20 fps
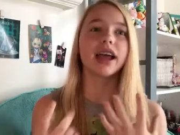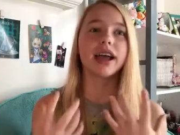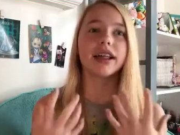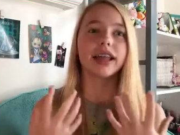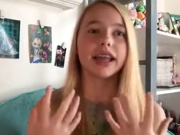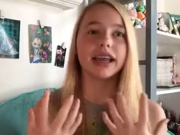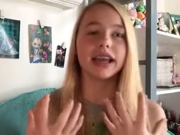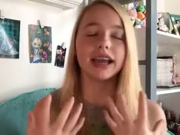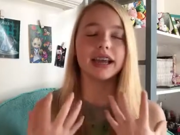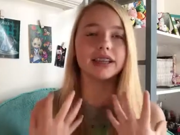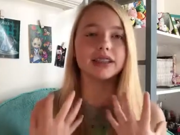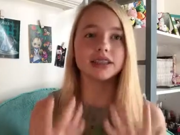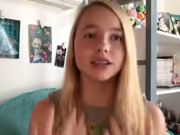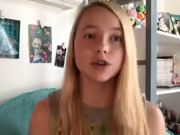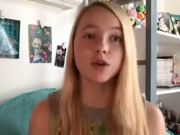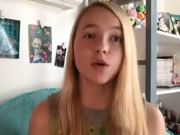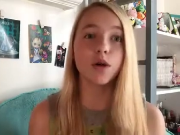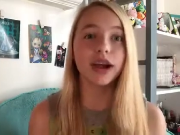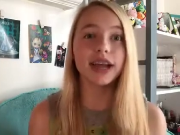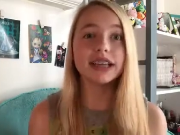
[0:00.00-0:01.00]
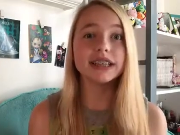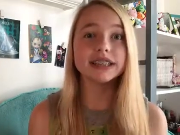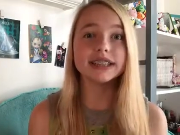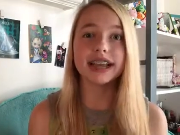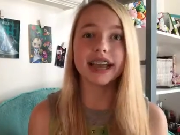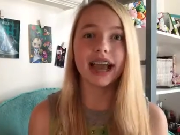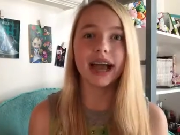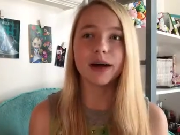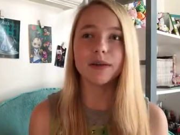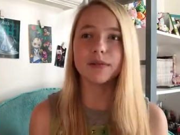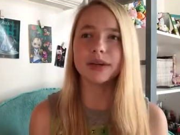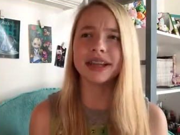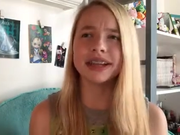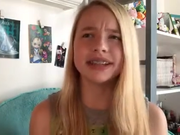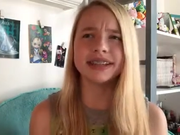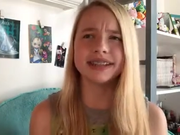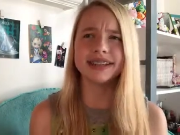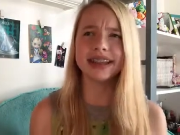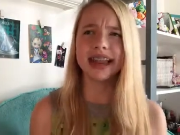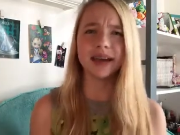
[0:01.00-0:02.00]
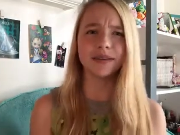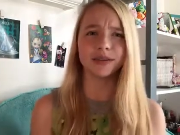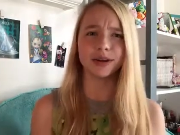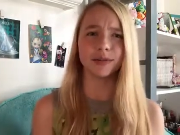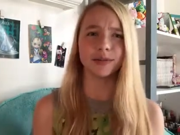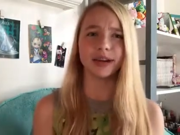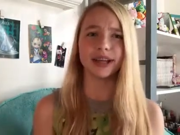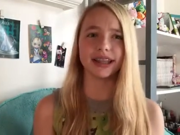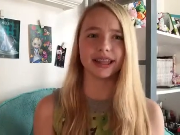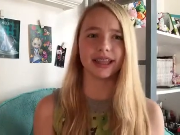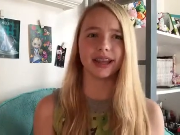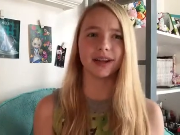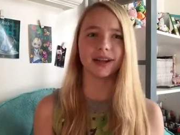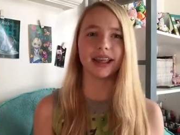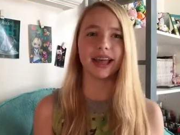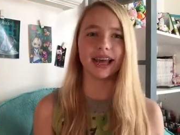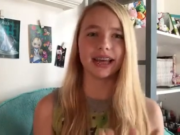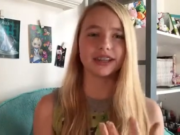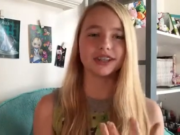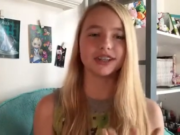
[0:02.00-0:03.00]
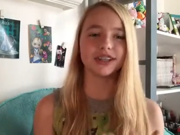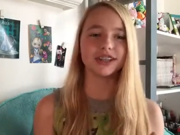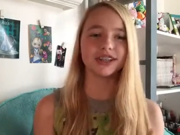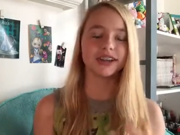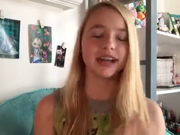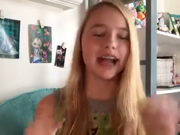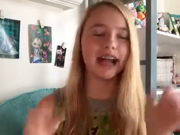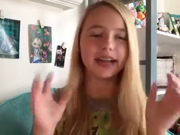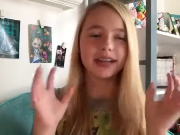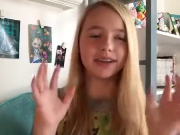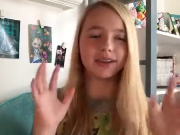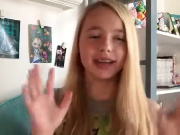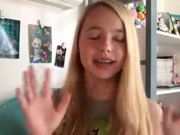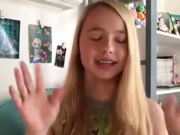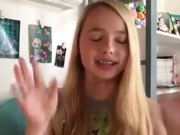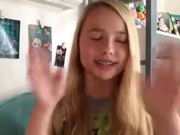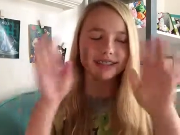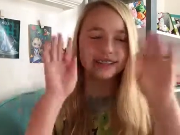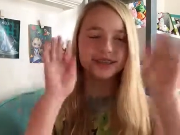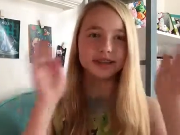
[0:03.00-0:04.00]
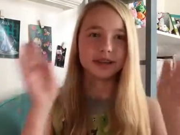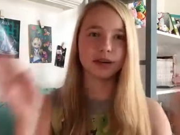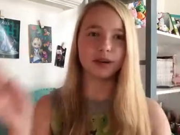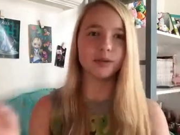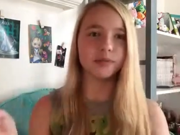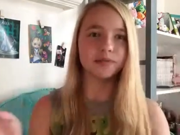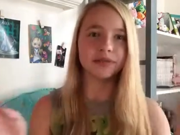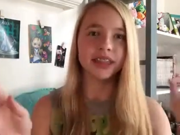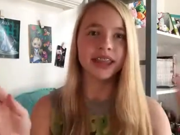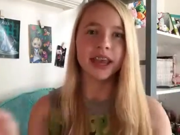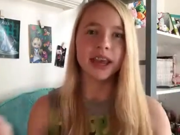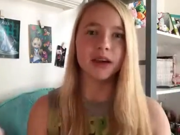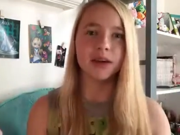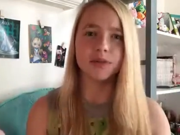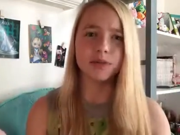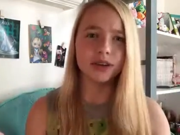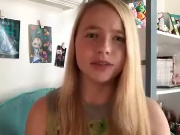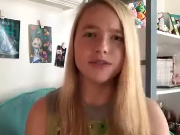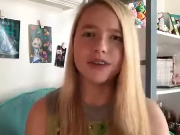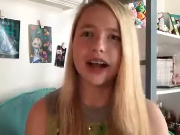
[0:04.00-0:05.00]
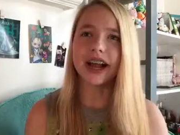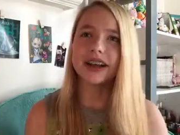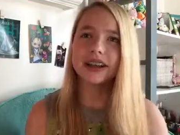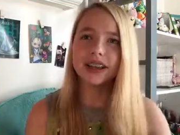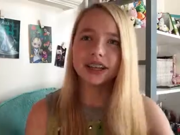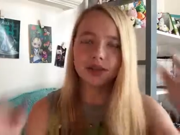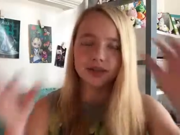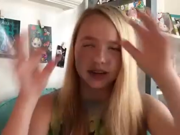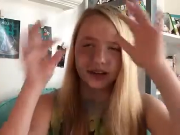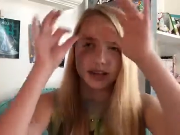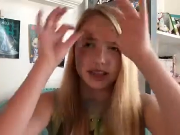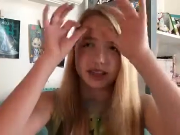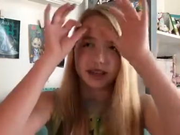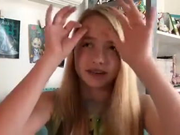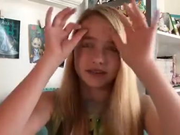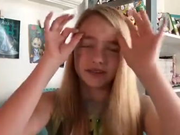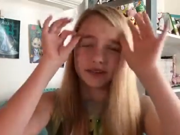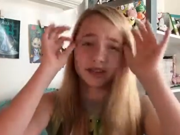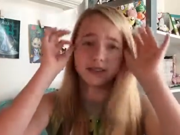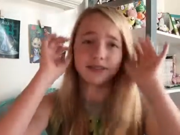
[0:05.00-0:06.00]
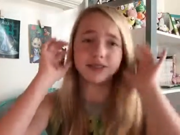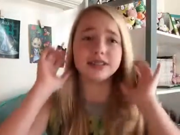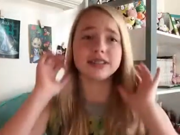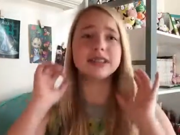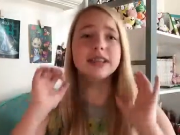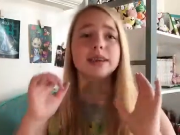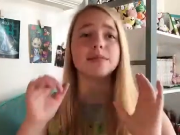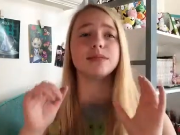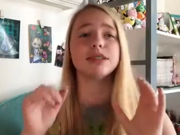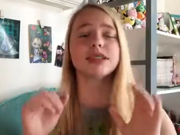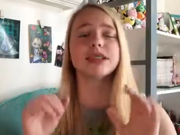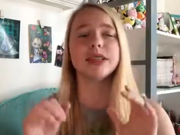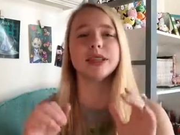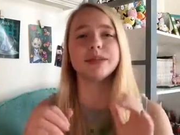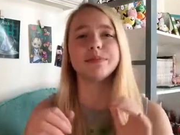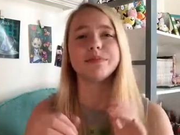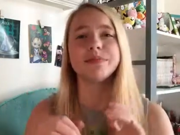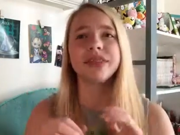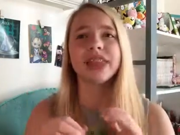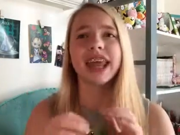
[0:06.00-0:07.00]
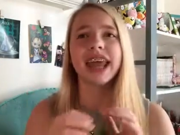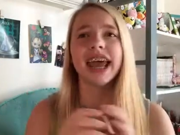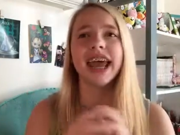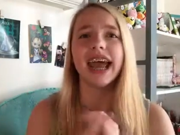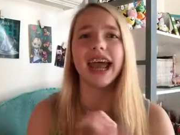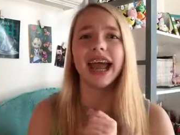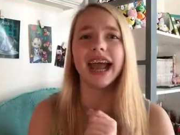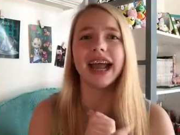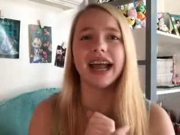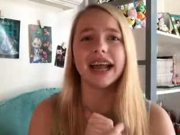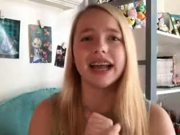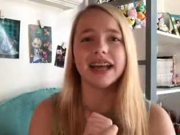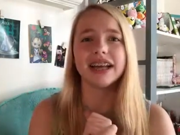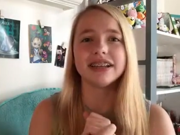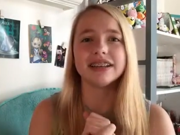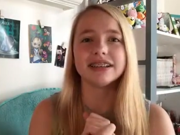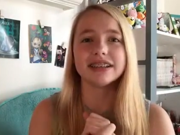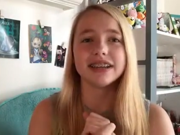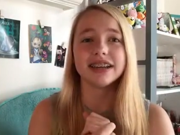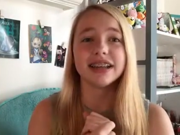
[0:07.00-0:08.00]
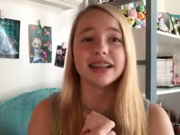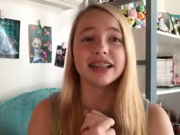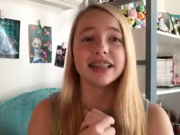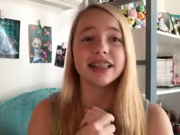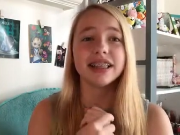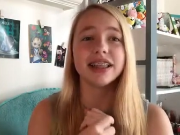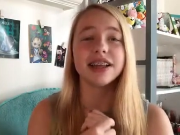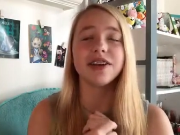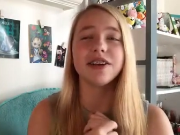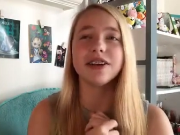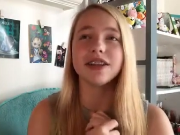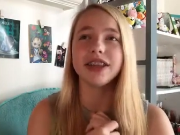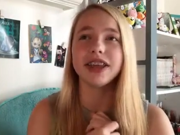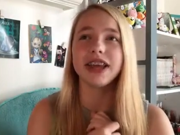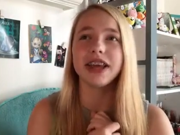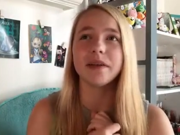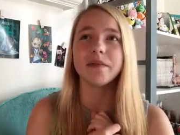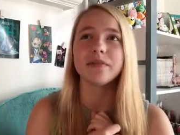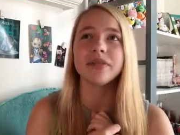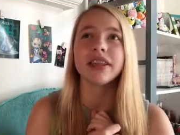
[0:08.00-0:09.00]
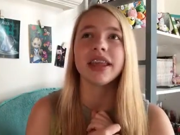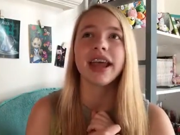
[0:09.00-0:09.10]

like it's crazy how we never went there last year. Anyway, so we finally went in there for the first time this year, and literally,